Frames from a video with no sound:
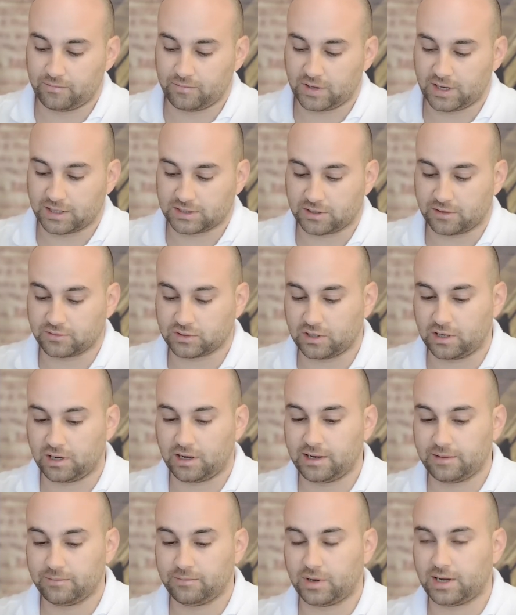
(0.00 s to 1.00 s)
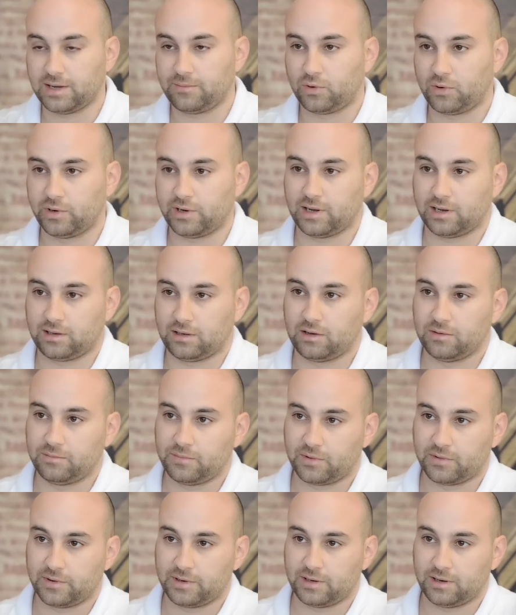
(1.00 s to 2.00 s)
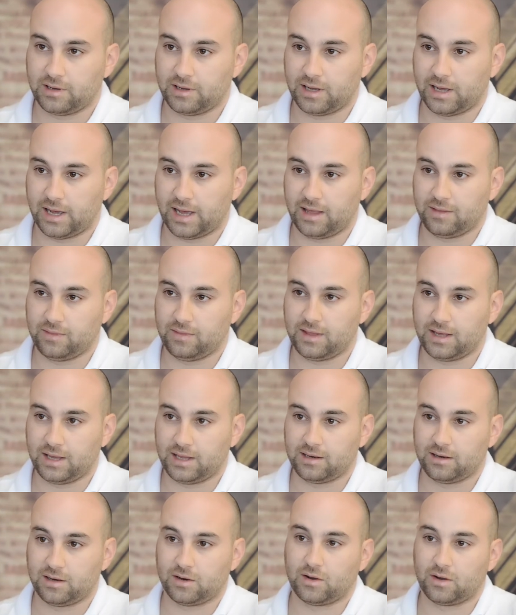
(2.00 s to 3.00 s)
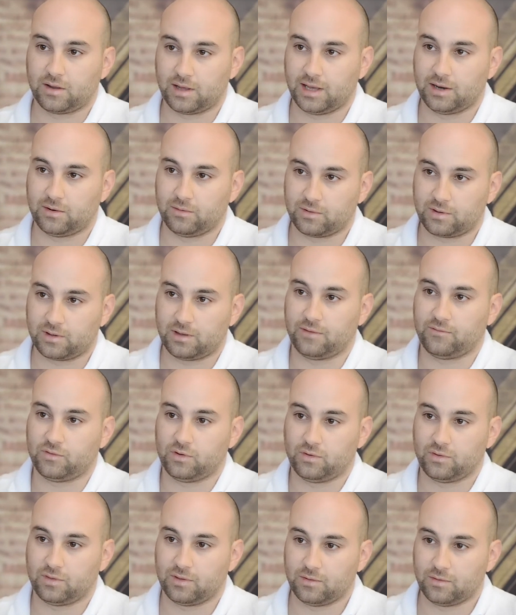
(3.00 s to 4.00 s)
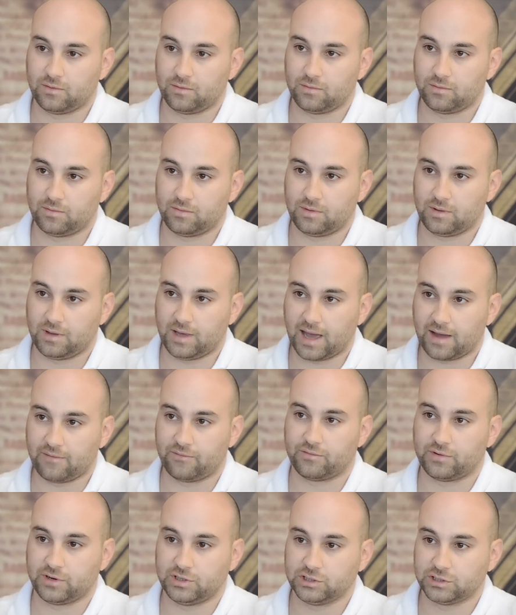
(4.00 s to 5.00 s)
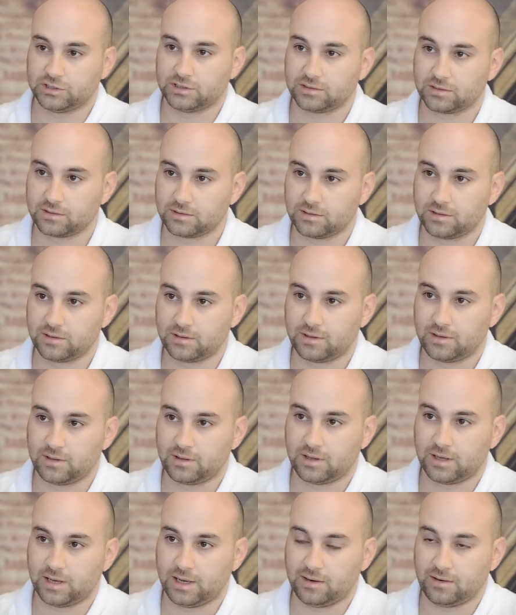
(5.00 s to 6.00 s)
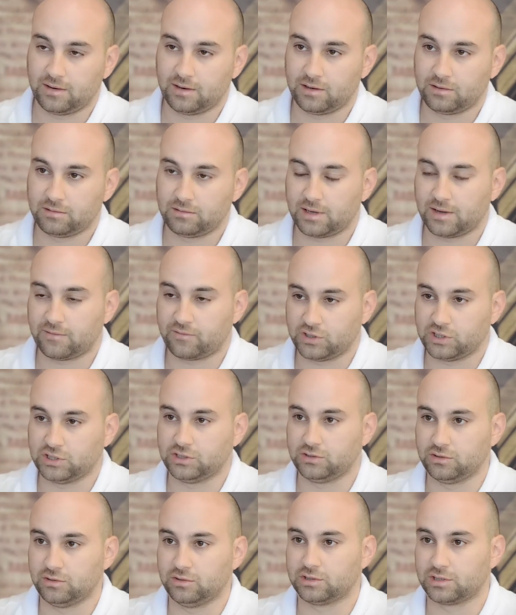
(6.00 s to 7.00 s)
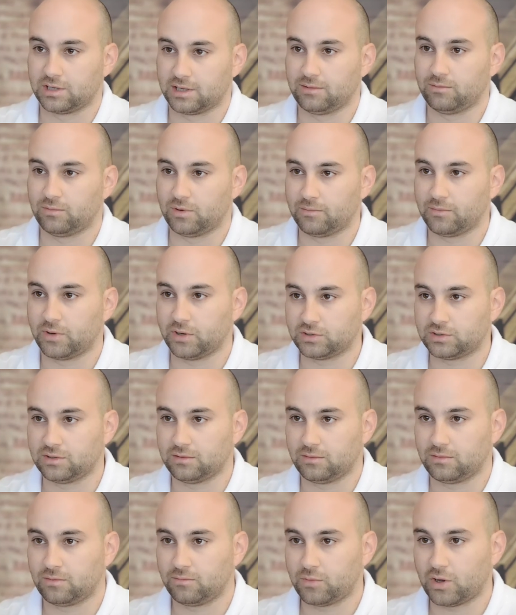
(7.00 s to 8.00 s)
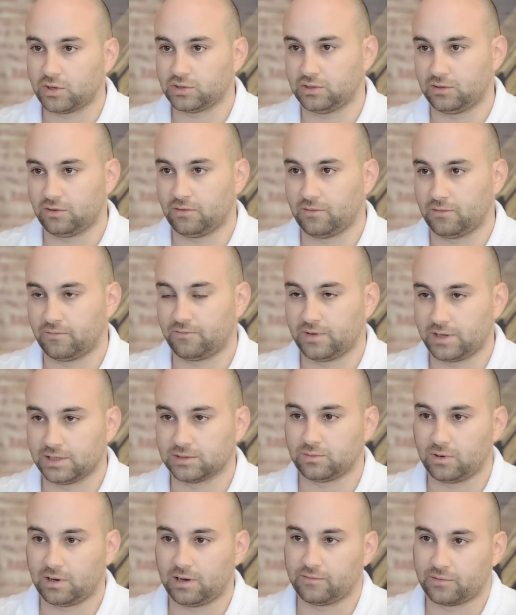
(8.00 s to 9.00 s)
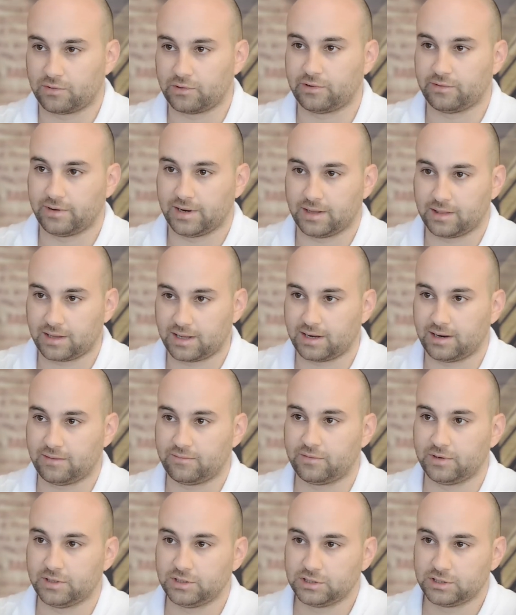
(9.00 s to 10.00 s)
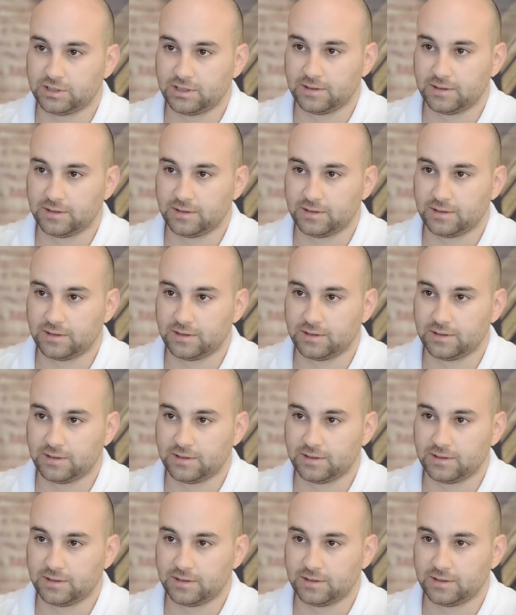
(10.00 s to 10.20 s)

Yeah, so it gives you a high point, a low point, and then it'll give you the average. And the average is usually what most of your figures will hover around that average.